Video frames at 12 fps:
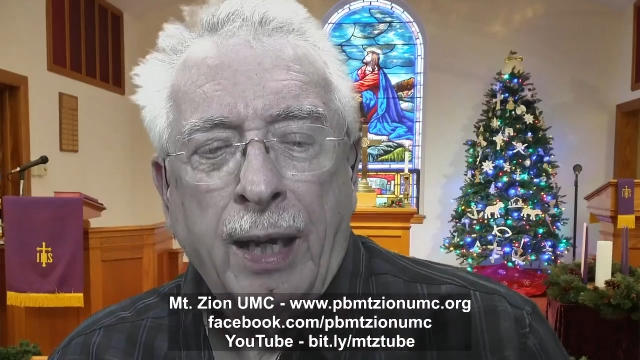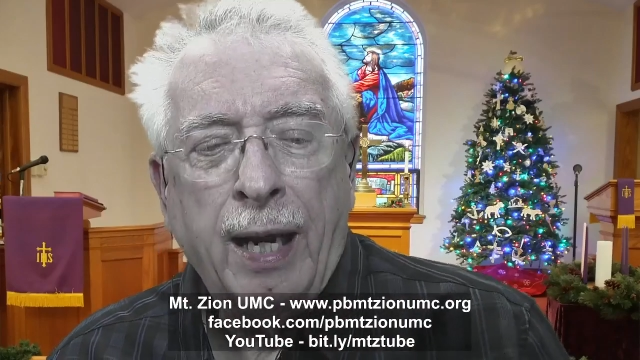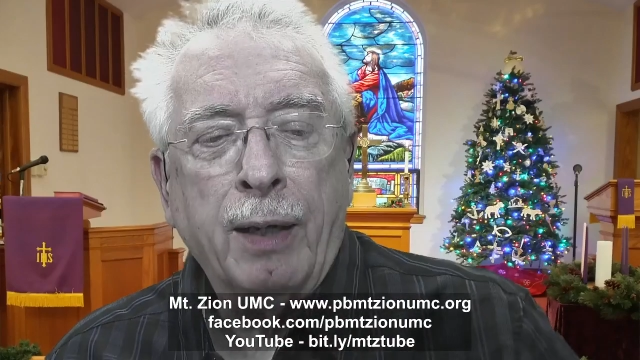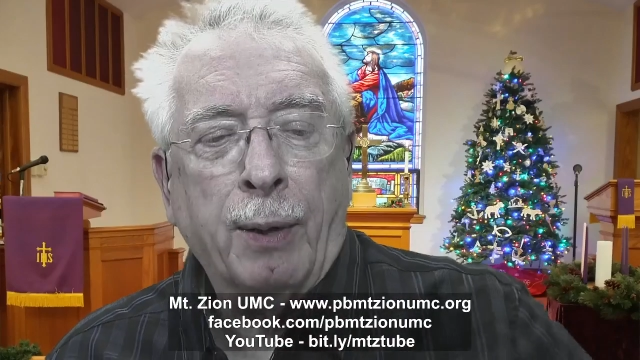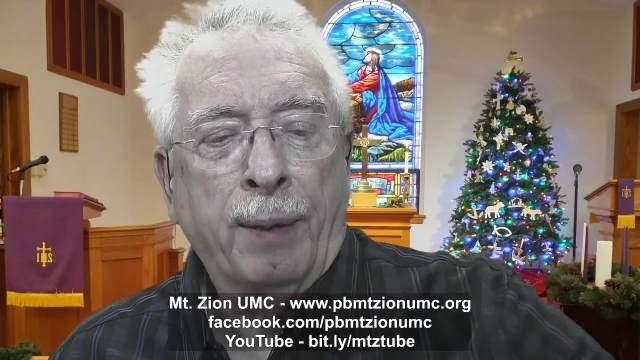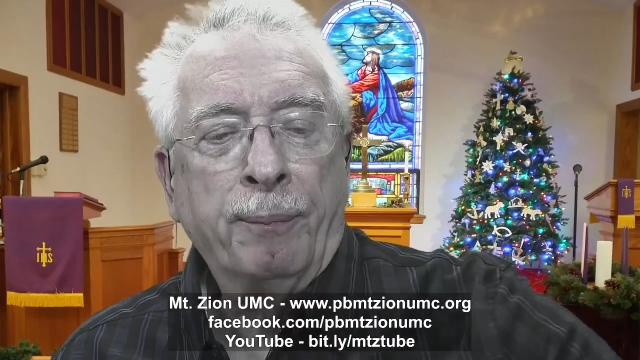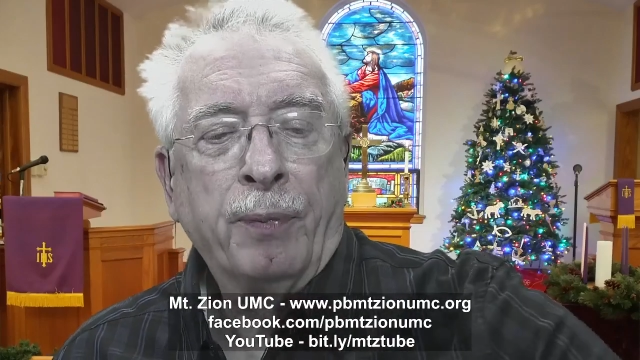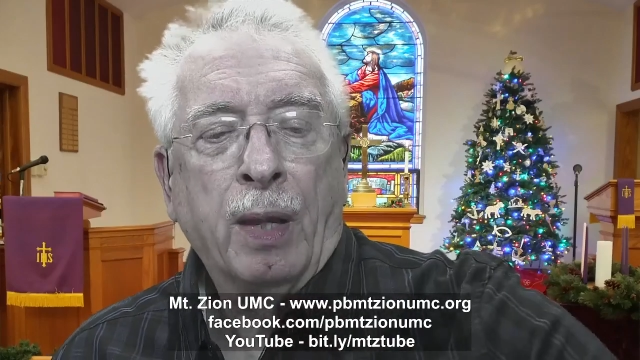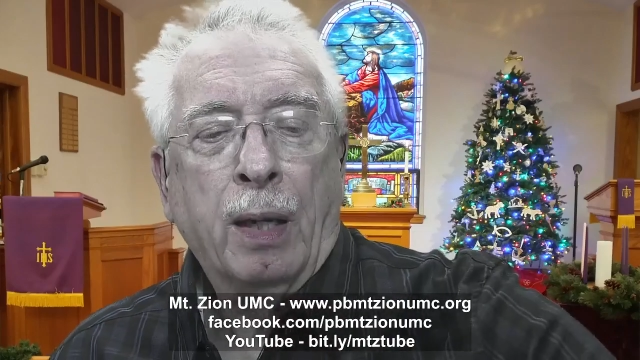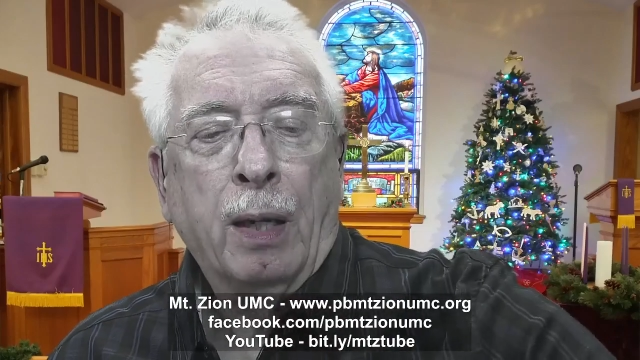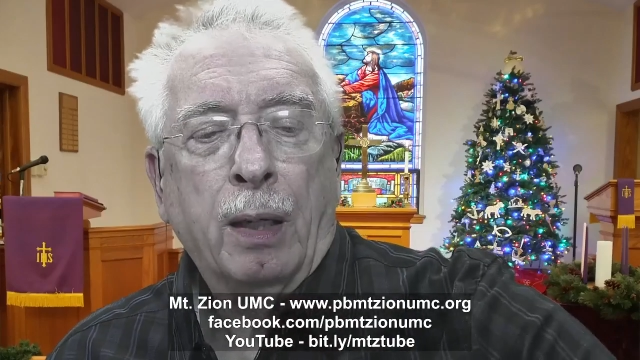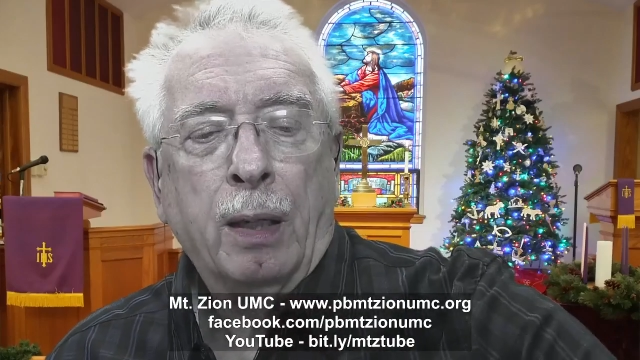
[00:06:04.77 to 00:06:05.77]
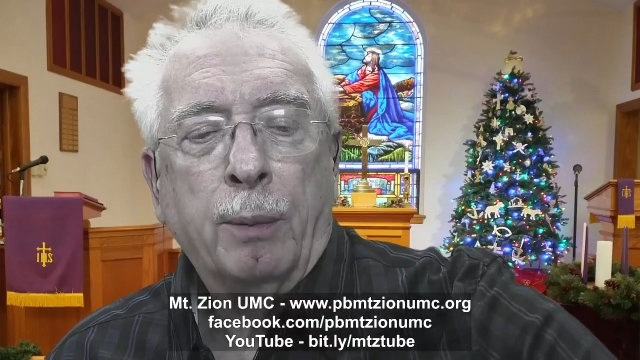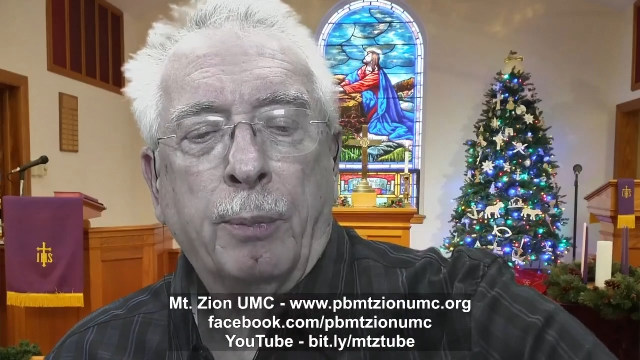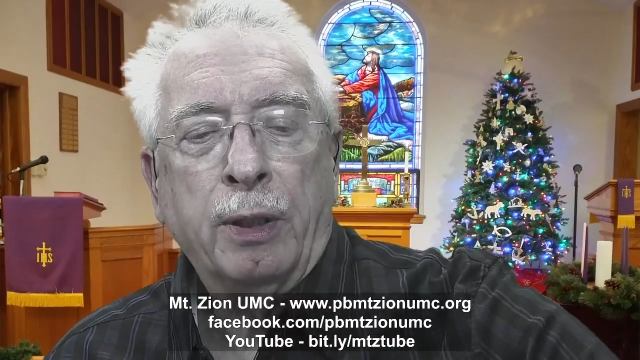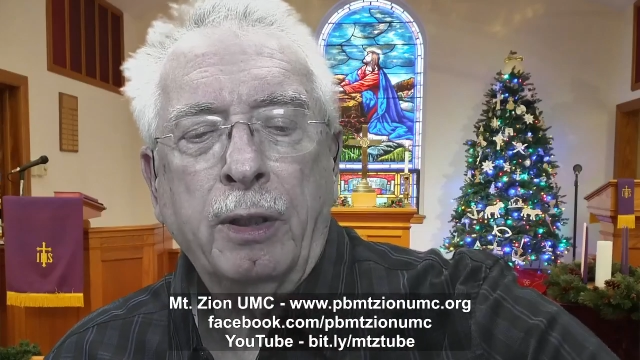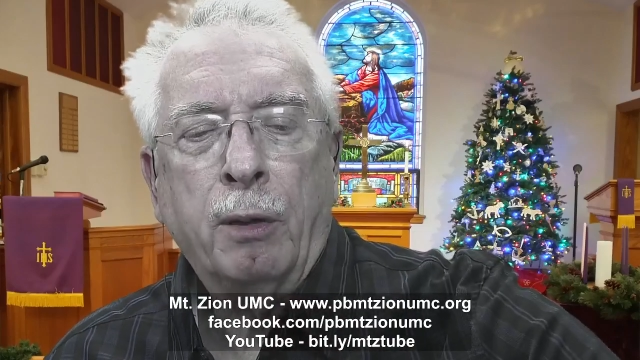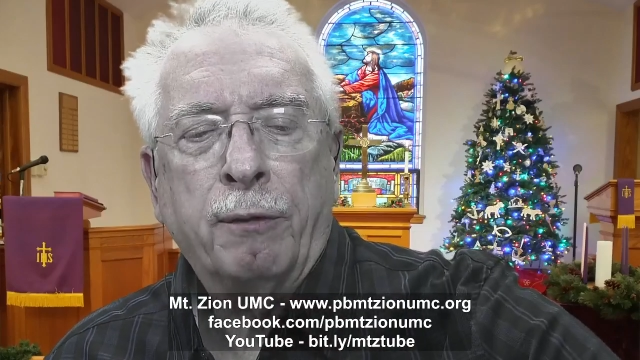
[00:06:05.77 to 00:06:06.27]
Anyway,
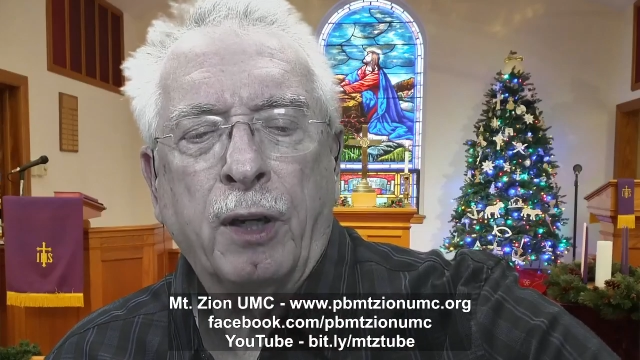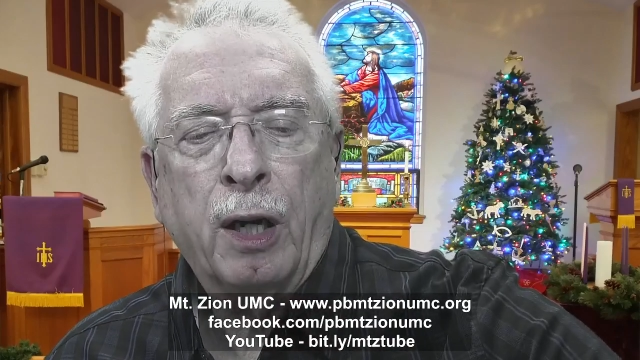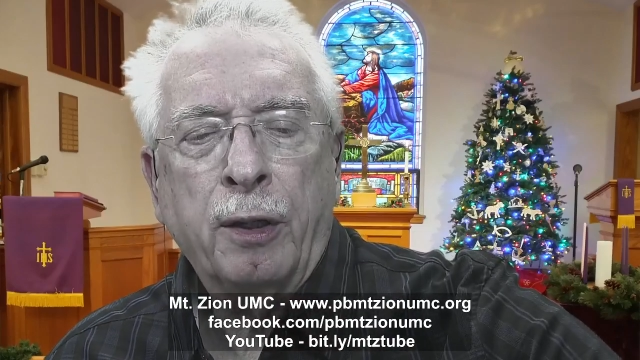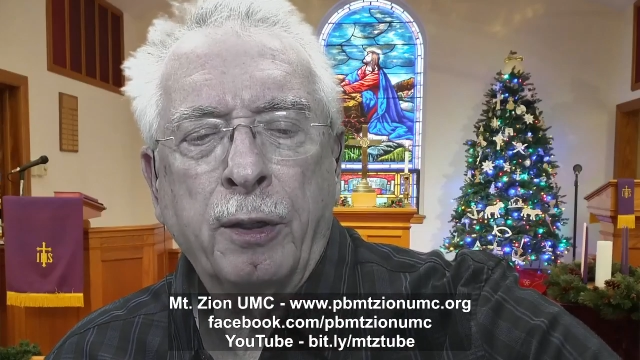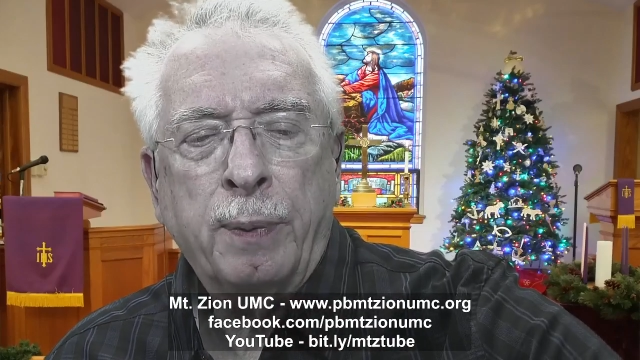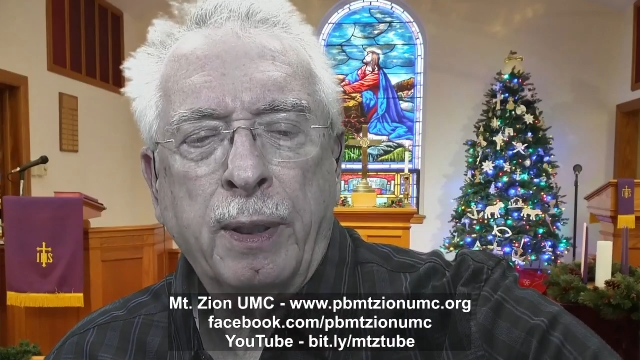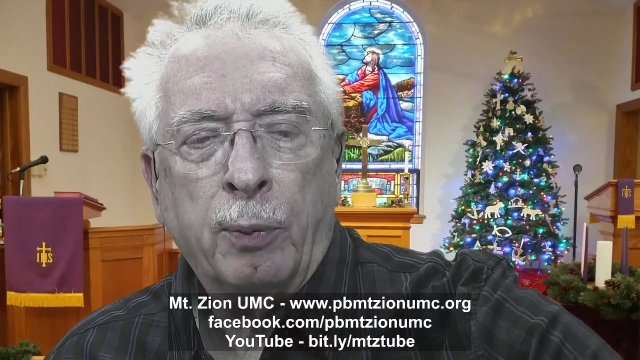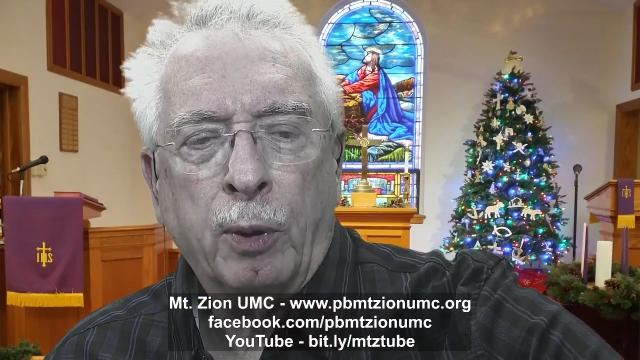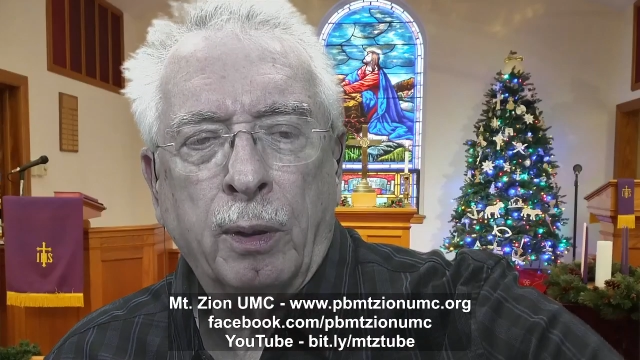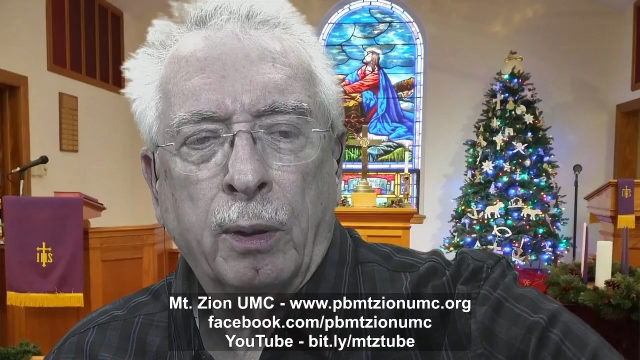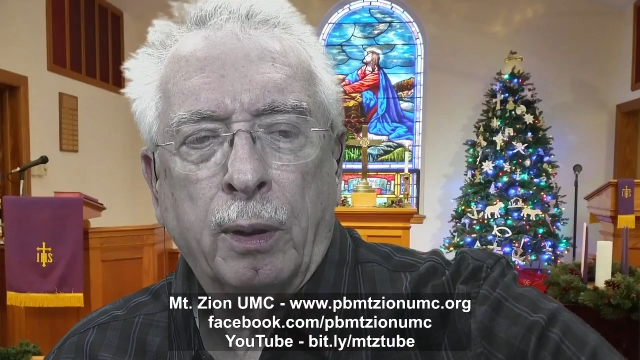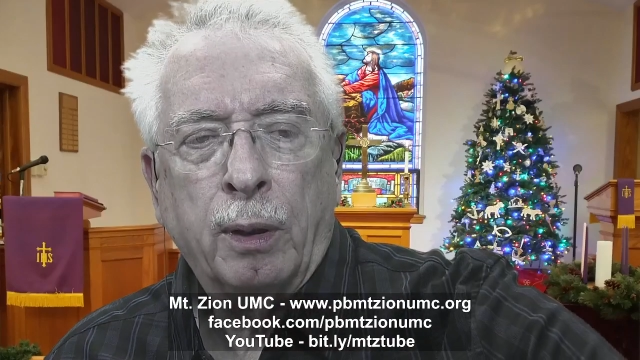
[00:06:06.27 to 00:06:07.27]
but you know, for other people,